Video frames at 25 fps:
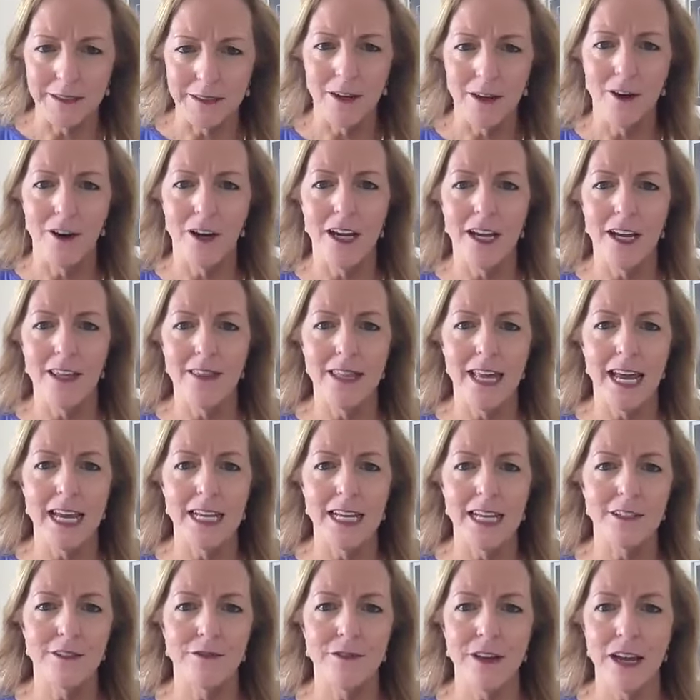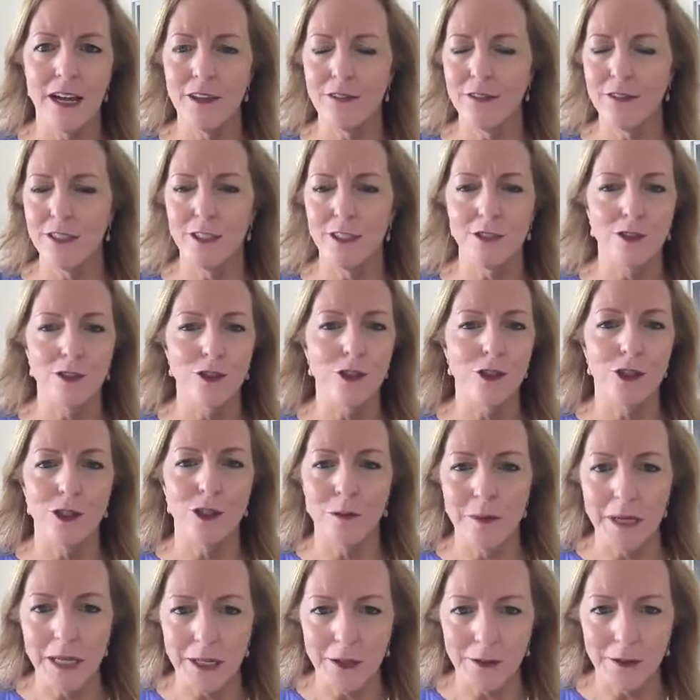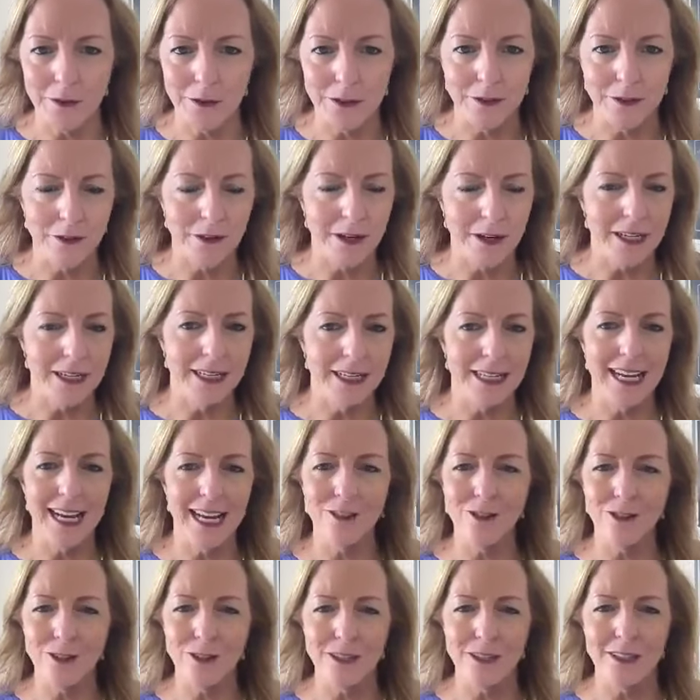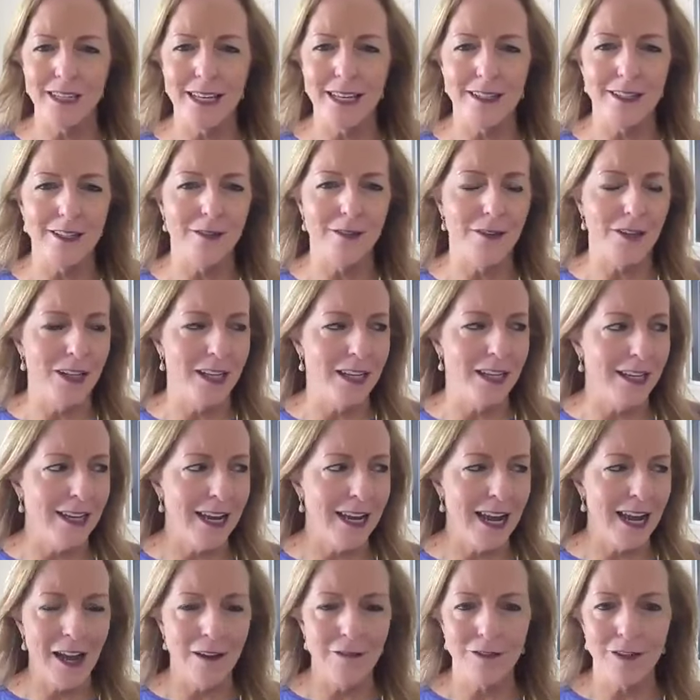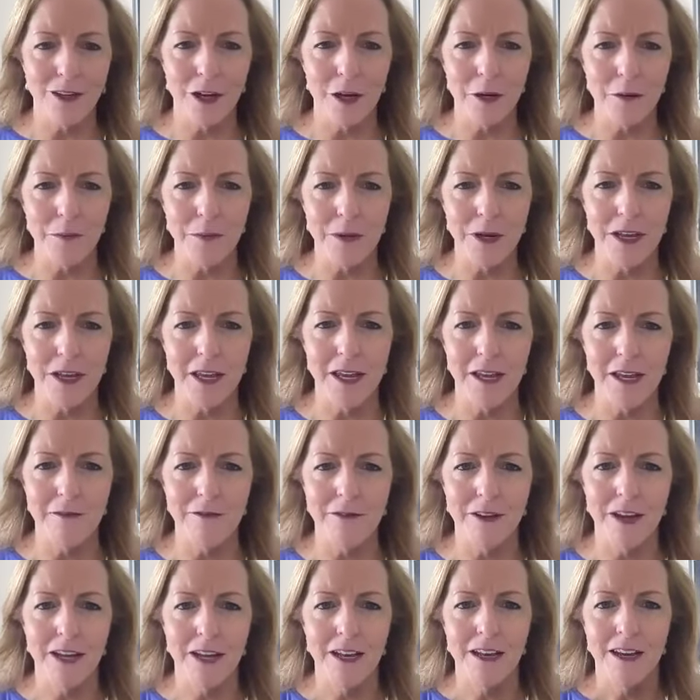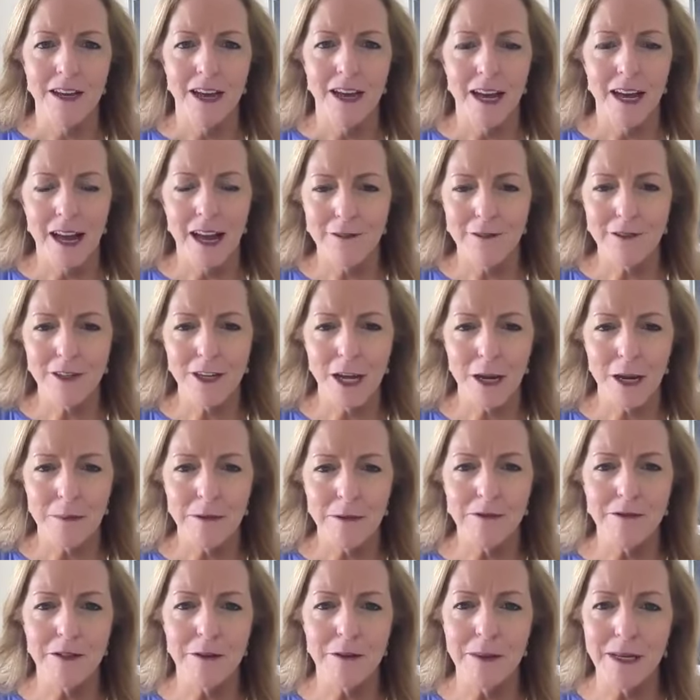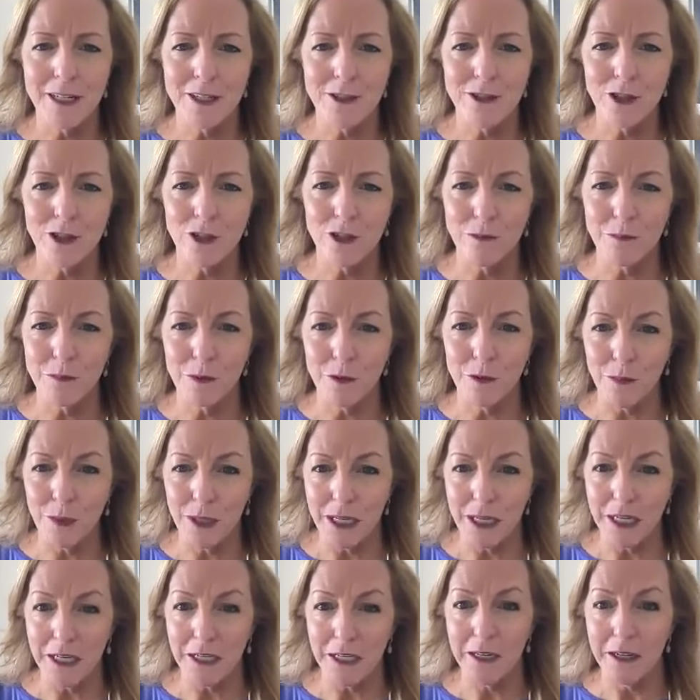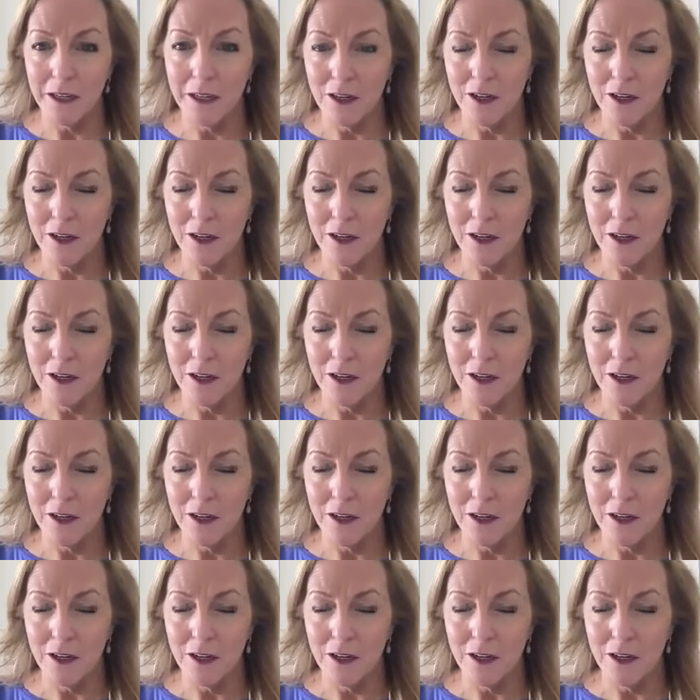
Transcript: All right. And that's found in cooked tomatoes. All right. He actually says if you need a half cup of tomato sauce per week,